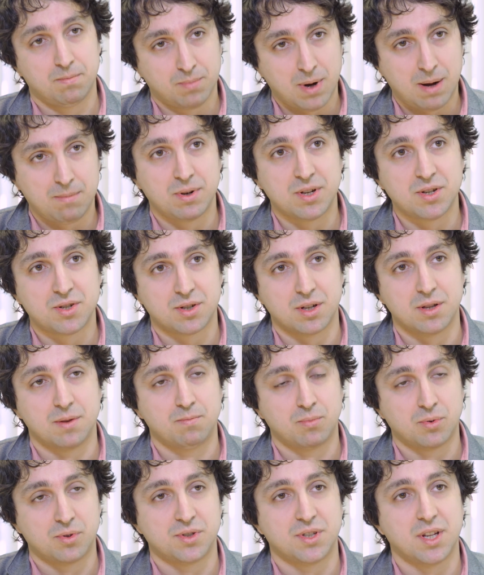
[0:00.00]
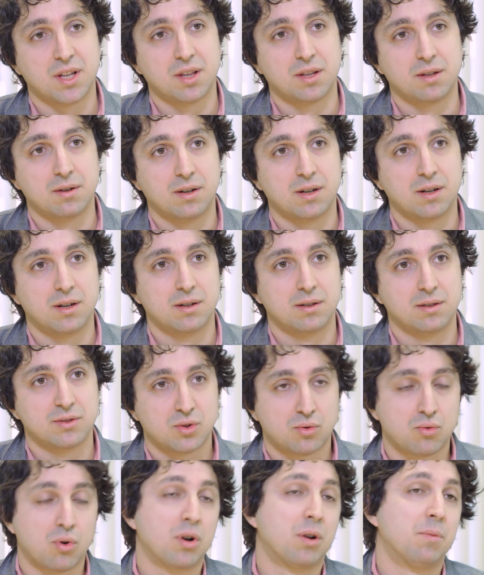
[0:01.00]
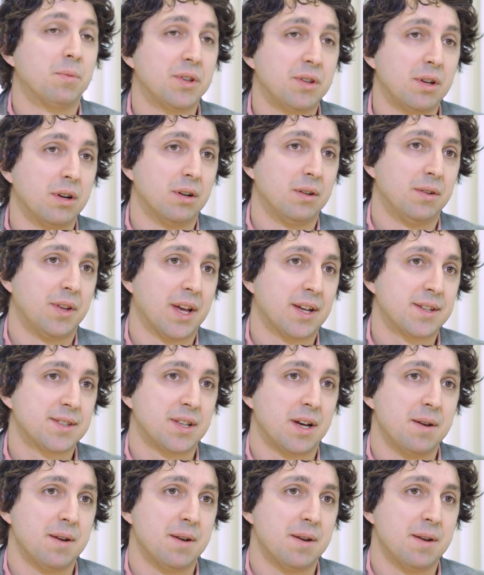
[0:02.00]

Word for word: publish and present stronger material next